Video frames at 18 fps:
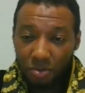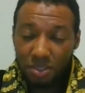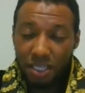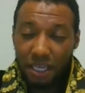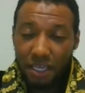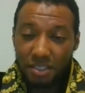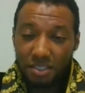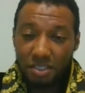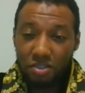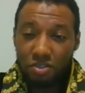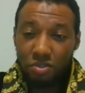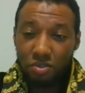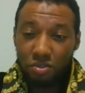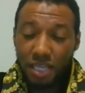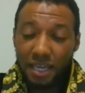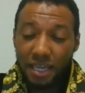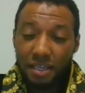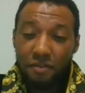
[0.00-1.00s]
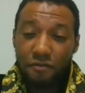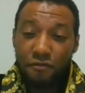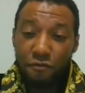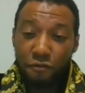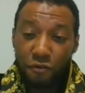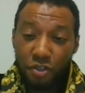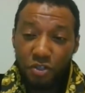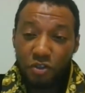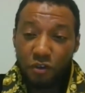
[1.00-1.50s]
texting you, taking
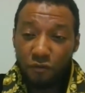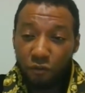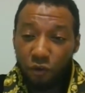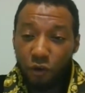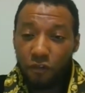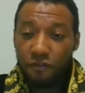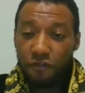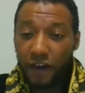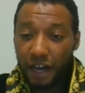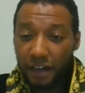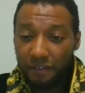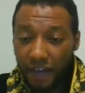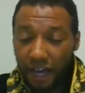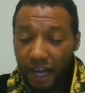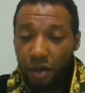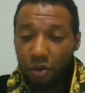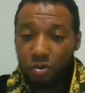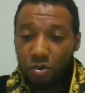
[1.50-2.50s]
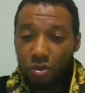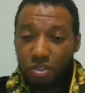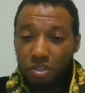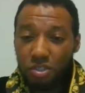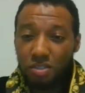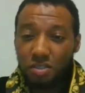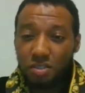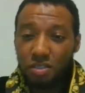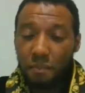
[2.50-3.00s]
three to four, five
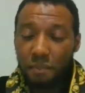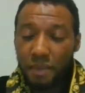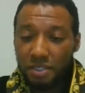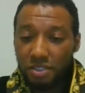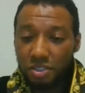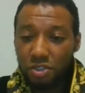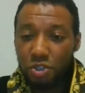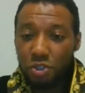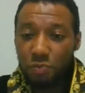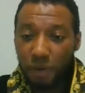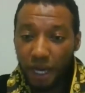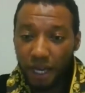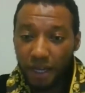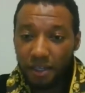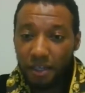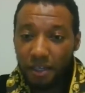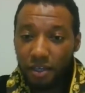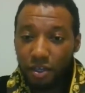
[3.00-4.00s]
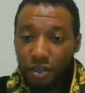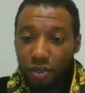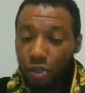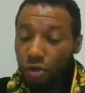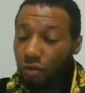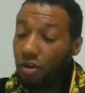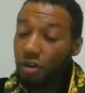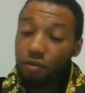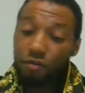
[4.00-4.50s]
hours to message you back,
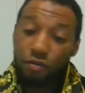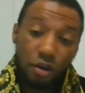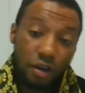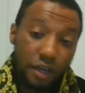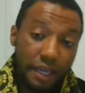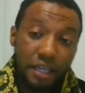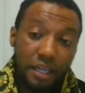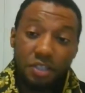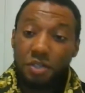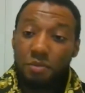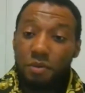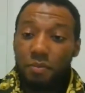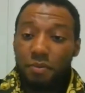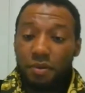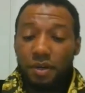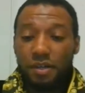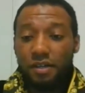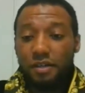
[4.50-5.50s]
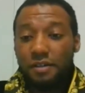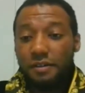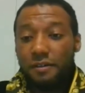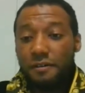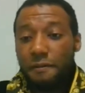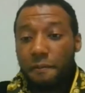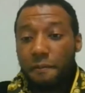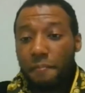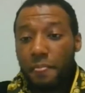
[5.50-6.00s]
you're in the wrong energy, my brother.
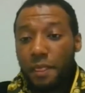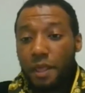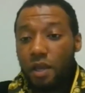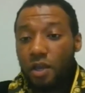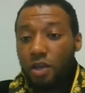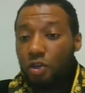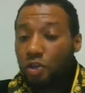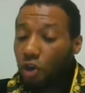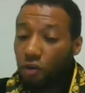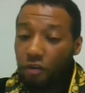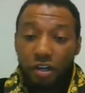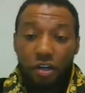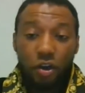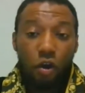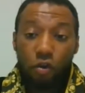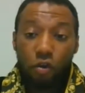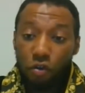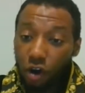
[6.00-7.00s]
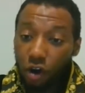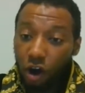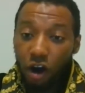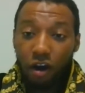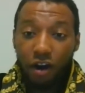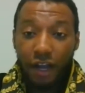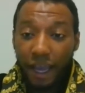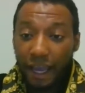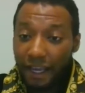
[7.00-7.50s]
You're in the
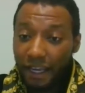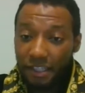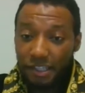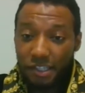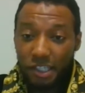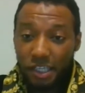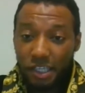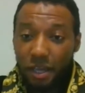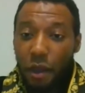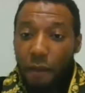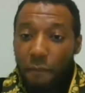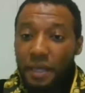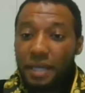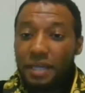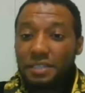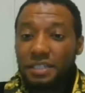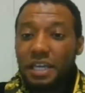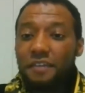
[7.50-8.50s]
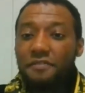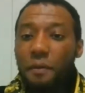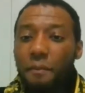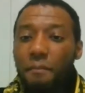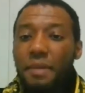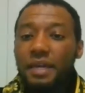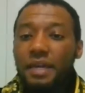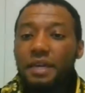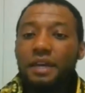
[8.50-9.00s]
wrong energy. Because even
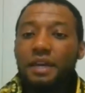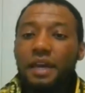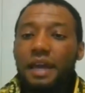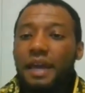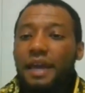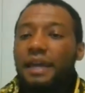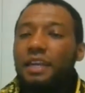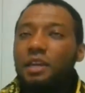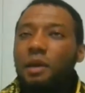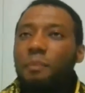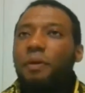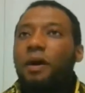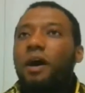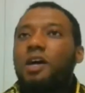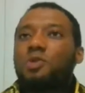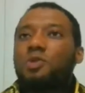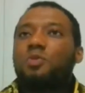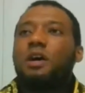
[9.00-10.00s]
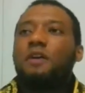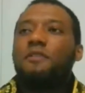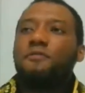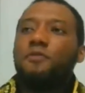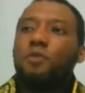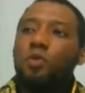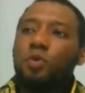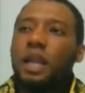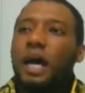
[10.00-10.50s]
me, in the past, when I
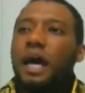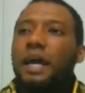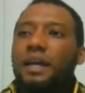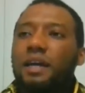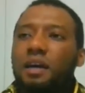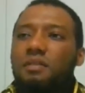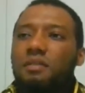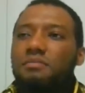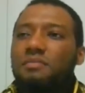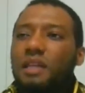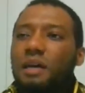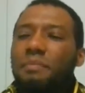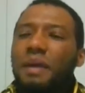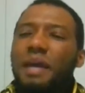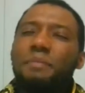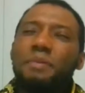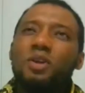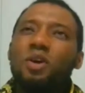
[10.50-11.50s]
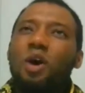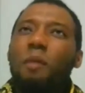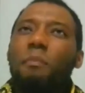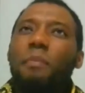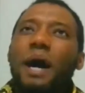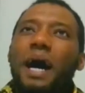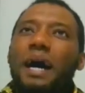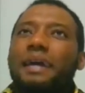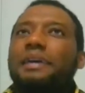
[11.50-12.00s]
thought like maybe not
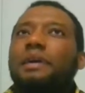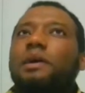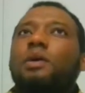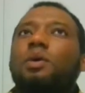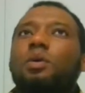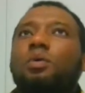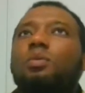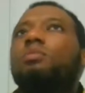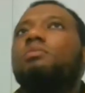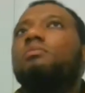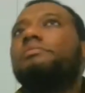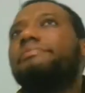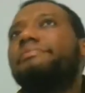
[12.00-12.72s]
about a girl,